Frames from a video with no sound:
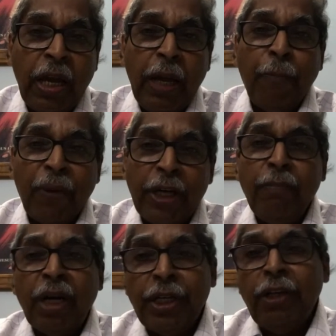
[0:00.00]
a
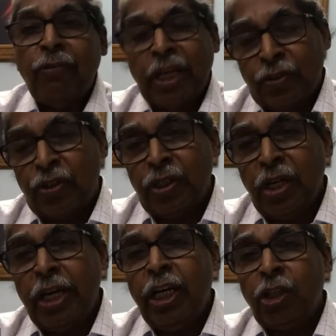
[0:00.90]
primary evidence,
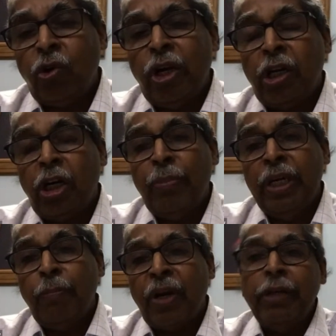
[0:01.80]
an electronic record
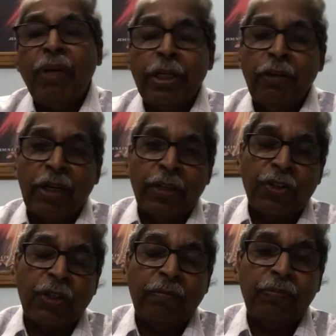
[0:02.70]
being primary
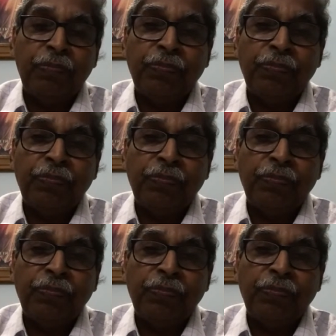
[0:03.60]
evidence?